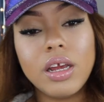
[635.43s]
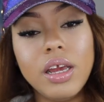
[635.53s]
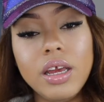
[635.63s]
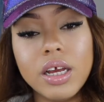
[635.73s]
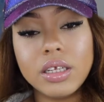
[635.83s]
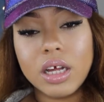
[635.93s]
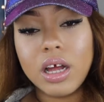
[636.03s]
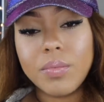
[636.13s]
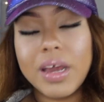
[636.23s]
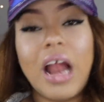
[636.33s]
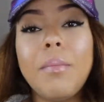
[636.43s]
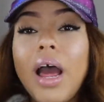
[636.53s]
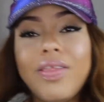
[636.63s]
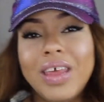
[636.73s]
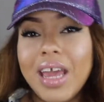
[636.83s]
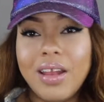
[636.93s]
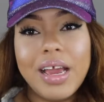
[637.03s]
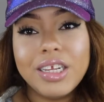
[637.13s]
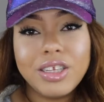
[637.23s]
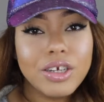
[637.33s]
he gets up, and I'm not thinking
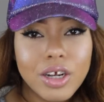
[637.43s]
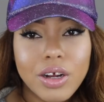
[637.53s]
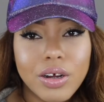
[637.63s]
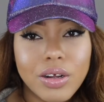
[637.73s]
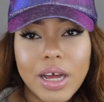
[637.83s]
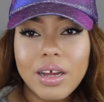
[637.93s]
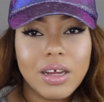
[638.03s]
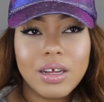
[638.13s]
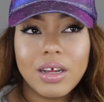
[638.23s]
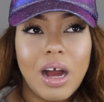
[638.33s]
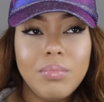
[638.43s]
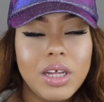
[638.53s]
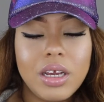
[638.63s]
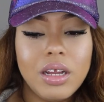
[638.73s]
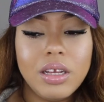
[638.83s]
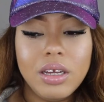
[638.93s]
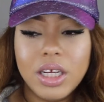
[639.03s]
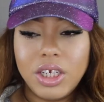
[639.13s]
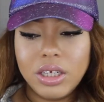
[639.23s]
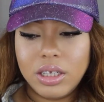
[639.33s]
that it's the girl. Like, I'm thinking
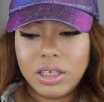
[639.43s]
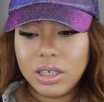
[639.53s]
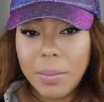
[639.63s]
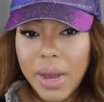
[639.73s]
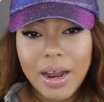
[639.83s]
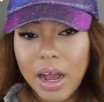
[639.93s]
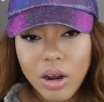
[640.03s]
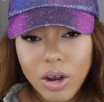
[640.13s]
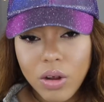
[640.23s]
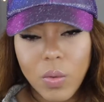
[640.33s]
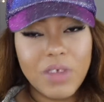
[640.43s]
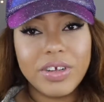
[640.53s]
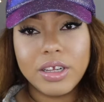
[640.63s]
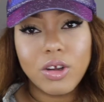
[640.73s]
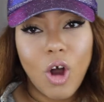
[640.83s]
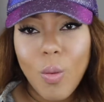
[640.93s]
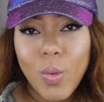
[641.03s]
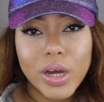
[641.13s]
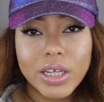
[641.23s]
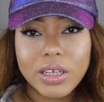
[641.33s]
it's just somebody knocking on the door, one of his little
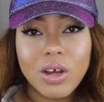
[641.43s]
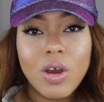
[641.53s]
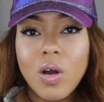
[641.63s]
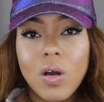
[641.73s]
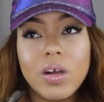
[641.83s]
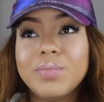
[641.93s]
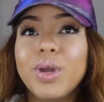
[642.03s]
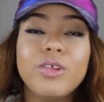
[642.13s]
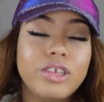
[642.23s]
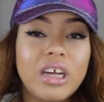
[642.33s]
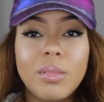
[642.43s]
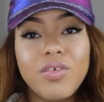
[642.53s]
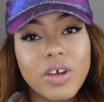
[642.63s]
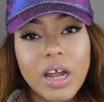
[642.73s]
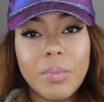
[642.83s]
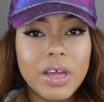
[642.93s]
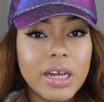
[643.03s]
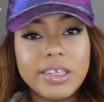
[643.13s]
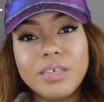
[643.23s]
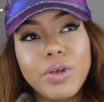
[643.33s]
homeboys, or his brother used to come over a lot. I'm
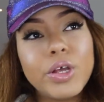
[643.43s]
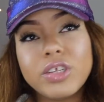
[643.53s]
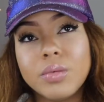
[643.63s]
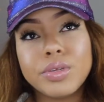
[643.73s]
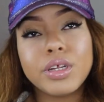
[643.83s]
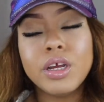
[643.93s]
thinking it's his brother or something.